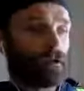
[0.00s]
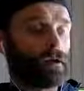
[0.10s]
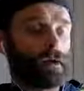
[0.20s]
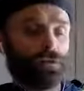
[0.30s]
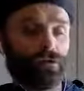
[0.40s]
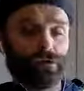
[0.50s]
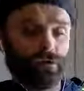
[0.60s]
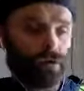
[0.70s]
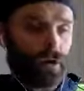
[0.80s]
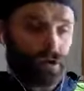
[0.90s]
Ah, look, sure,
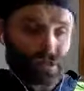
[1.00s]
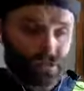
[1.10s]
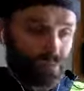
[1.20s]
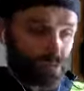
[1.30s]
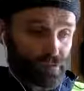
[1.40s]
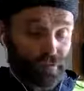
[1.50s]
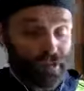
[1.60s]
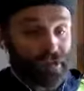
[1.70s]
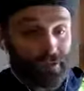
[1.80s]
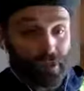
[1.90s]
we're all just worshipping the
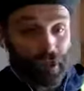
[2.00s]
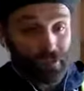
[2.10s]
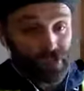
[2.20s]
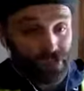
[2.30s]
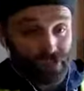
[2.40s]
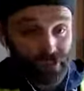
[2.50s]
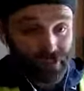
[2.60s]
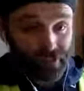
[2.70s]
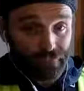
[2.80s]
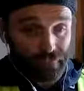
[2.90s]
same God. We just do it
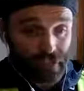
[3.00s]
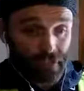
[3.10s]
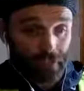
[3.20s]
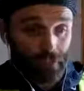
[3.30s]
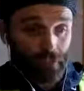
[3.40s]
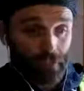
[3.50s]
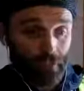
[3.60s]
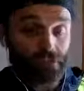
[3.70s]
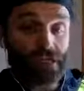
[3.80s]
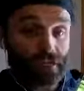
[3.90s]
differently.
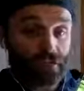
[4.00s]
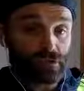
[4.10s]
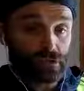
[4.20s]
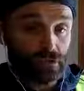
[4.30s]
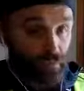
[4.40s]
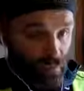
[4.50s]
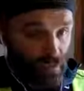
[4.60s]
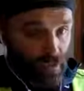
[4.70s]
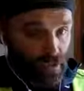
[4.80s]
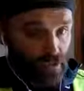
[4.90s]
They're telling the truth, but their
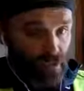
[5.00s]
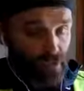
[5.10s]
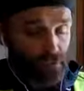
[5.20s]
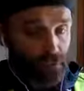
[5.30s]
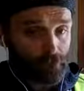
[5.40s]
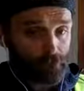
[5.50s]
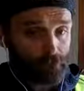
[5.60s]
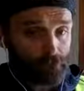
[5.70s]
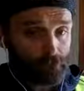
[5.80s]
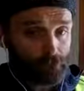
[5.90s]
God is Satan.
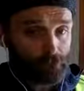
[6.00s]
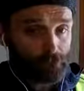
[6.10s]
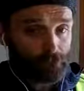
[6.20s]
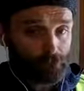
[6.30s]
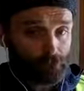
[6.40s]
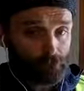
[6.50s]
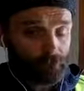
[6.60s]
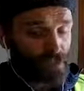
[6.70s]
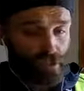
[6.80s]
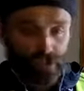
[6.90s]

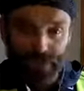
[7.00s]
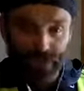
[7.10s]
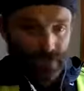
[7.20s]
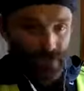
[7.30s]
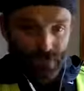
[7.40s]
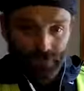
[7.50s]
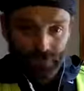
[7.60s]
It's not Jesus.